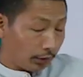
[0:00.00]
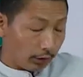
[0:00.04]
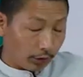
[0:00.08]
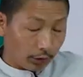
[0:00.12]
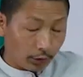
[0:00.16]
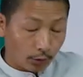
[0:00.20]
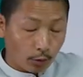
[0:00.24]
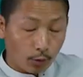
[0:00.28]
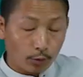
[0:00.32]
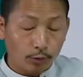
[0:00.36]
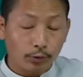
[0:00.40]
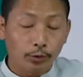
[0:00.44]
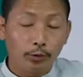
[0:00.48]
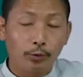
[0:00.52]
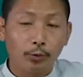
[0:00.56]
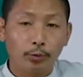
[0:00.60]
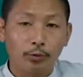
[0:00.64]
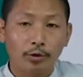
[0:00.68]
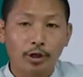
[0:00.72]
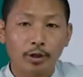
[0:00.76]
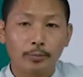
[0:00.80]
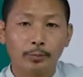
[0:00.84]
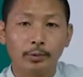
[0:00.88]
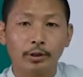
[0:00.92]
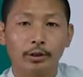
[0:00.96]

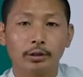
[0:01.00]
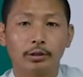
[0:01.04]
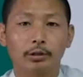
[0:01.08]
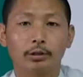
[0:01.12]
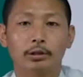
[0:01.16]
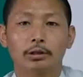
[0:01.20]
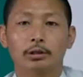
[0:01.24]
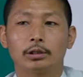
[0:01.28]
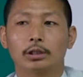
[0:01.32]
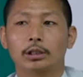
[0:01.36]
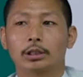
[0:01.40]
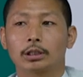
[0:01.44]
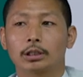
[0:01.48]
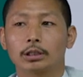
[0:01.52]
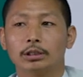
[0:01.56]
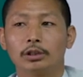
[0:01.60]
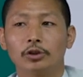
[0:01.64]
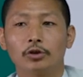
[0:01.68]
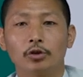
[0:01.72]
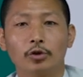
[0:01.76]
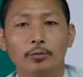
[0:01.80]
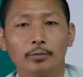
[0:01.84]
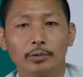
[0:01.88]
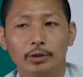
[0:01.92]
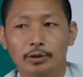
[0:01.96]
non-durable
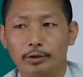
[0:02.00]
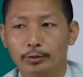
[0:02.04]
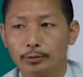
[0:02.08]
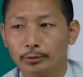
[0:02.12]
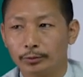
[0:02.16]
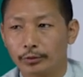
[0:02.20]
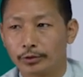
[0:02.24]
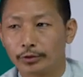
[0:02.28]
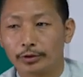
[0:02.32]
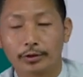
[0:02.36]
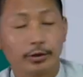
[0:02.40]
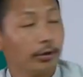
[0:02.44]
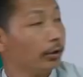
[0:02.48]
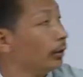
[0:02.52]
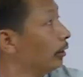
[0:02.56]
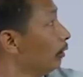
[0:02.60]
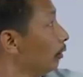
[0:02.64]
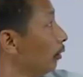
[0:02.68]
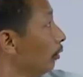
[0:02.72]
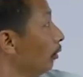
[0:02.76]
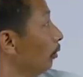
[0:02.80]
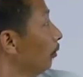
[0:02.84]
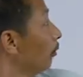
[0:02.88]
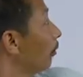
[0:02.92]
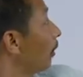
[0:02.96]
consumer goods.
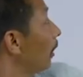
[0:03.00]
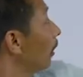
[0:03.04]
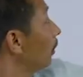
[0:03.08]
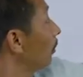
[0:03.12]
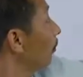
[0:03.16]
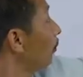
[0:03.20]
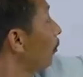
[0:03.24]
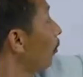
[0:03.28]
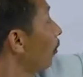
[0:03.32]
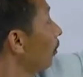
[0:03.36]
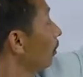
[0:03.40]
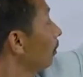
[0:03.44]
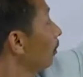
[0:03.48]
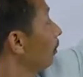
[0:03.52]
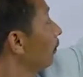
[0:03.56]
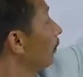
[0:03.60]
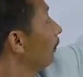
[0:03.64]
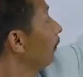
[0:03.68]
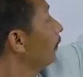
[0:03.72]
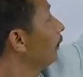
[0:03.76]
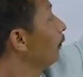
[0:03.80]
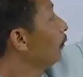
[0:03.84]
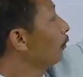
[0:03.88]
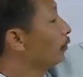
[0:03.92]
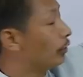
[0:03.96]
You look at the board,
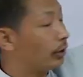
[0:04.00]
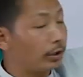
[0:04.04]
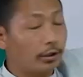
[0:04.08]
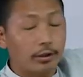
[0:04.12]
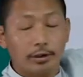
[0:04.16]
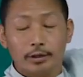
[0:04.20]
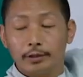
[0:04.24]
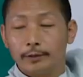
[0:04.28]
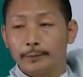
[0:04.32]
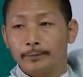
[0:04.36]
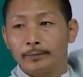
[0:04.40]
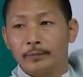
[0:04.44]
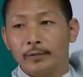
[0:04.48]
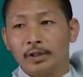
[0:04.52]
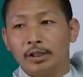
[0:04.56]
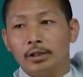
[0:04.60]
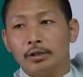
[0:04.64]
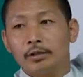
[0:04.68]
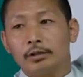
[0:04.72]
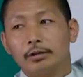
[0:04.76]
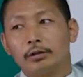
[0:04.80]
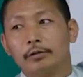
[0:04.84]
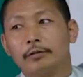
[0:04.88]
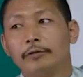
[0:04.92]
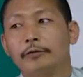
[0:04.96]
food.
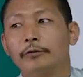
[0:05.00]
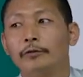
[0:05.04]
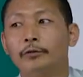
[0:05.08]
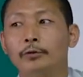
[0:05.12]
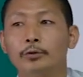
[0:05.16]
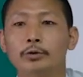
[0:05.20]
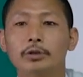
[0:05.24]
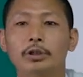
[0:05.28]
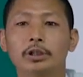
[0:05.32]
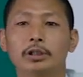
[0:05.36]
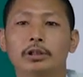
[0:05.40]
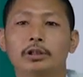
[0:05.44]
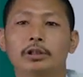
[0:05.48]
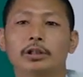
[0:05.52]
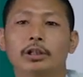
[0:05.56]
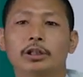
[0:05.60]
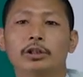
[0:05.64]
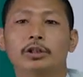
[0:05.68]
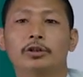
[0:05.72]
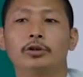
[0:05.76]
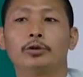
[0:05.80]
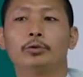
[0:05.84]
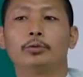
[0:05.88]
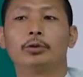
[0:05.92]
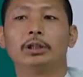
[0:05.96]
The food
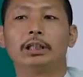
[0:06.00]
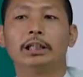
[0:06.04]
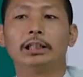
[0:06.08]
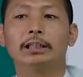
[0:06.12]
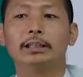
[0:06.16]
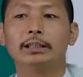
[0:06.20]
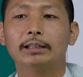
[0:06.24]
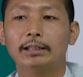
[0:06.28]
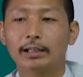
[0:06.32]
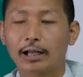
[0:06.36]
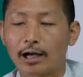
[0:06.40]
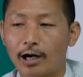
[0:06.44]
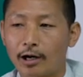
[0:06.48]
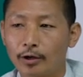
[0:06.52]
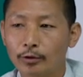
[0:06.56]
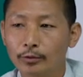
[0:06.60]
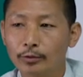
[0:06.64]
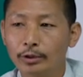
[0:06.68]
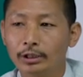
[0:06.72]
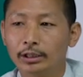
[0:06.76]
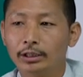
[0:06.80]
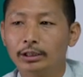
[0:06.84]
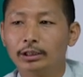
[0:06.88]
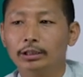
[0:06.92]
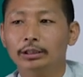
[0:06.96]
that you eat
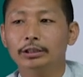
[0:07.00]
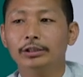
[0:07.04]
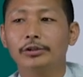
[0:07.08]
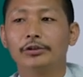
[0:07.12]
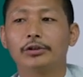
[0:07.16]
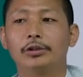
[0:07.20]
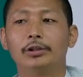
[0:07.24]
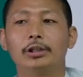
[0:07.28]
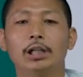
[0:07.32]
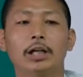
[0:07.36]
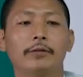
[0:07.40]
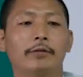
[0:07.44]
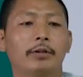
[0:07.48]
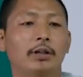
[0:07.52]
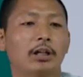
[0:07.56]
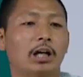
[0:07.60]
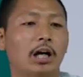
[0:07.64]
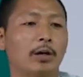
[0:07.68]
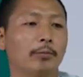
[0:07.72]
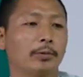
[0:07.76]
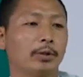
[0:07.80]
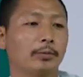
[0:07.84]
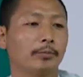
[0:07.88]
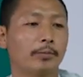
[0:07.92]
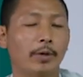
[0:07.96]
now is never
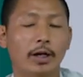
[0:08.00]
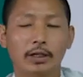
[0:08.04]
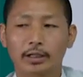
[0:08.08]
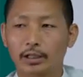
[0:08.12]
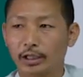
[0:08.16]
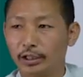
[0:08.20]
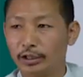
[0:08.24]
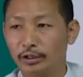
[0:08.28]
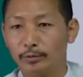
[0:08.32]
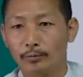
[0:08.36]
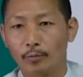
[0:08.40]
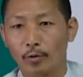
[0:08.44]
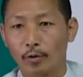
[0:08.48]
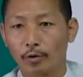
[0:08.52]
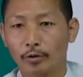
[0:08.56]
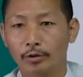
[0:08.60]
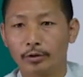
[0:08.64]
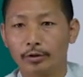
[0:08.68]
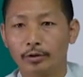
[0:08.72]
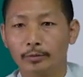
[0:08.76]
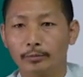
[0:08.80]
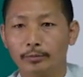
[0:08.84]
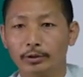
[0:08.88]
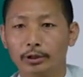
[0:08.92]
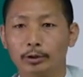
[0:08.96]
coming back anymore.
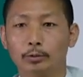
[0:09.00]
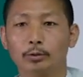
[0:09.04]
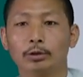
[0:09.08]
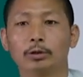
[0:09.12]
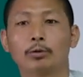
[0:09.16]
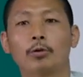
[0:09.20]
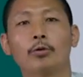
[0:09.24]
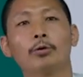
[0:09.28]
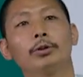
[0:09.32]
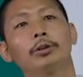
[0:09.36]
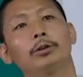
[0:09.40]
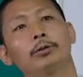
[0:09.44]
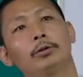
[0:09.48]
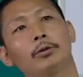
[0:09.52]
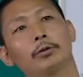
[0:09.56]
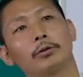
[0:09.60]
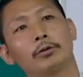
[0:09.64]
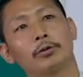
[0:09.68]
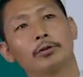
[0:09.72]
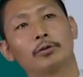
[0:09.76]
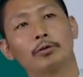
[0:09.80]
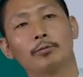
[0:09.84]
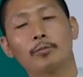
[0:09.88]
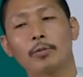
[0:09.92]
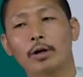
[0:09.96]
It will go into your
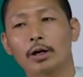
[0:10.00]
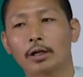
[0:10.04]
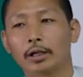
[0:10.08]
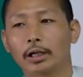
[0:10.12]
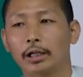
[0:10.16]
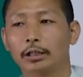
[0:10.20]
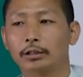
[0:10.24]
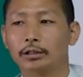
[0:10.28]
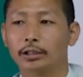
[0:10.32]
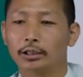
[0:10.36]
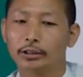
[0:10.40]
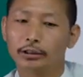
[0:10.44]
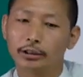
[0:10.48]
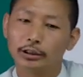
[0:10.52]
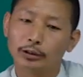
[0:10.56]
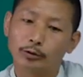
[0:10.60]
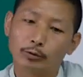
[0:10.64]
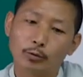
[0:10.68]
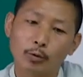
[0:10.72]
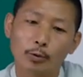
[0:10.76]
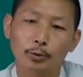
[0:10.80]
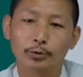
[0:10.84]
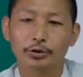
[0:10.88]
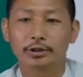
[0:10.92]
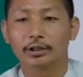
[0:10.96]
stomach and then it
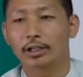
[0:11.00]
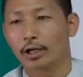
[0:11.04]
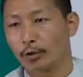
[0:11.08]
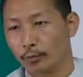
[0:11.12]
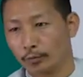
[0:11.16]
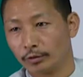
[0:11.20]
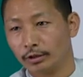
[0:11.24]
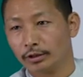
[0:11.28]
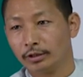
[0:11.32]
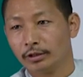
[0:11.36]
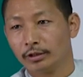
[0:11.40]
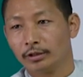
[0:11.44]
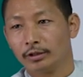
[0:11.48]
goes down